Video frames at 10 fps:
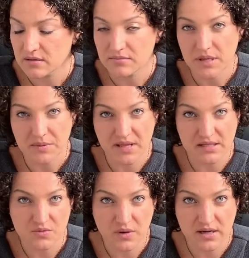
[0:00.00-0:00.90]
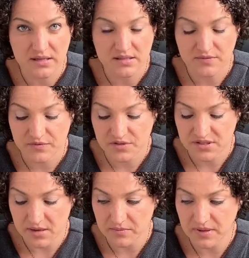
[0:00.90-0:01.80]
Maybe that's what it is for
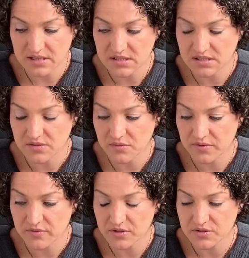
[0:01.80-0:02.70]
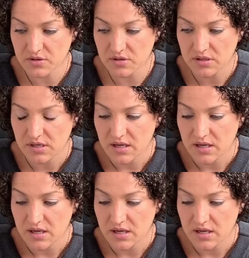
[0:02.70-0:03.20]
some, because it's in the reversal.